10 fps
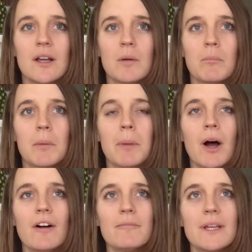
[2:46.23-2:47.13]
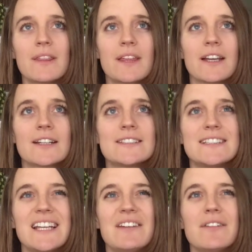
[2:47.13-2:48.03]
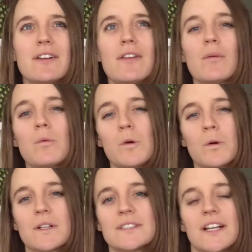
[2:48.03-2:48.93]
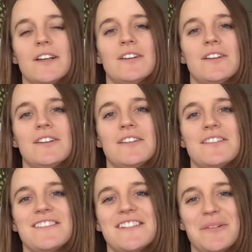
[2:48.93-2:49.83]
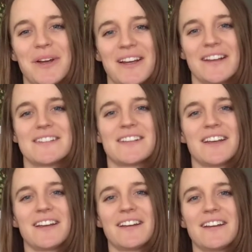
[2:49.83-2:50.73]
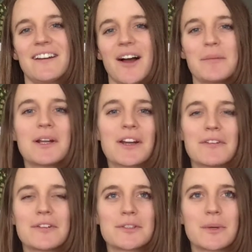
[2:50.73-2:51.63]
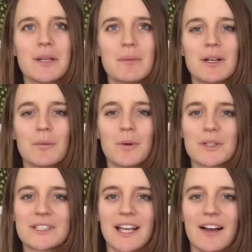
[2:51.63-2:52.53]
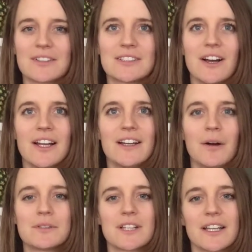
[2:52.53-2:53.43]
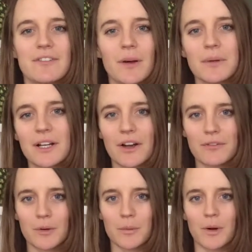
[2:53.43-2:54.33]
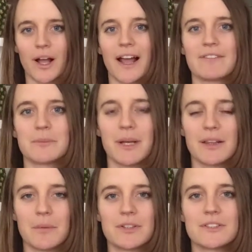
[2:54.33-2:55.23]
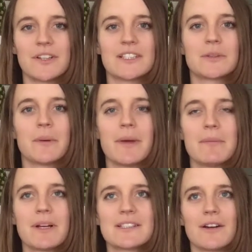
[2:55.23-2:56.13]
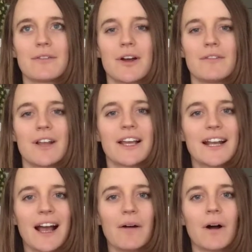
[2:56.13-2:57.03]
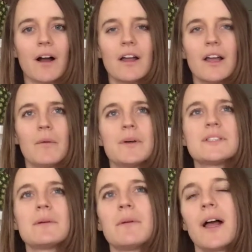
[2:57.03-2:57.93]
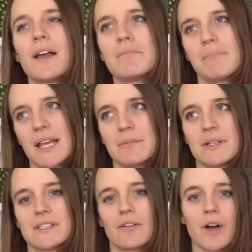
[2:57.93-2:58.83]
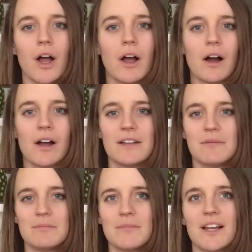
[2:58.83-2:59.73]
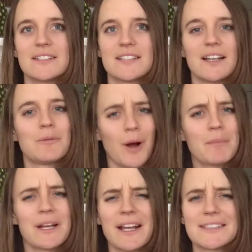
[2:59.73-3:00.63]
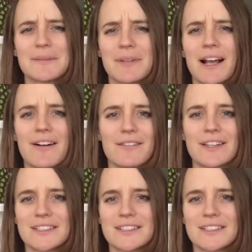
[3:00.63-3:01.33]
but part of me thinks even the walks, I couldn't do it as like a, I'm going to go for a 20-minute walk to get outside. I was like, if I'm going to go for a walk, I have to make the most of it. So I made myself go for like an hour. Well, it wasn't, I made myself. I like said, well, I'm going to get something out of this.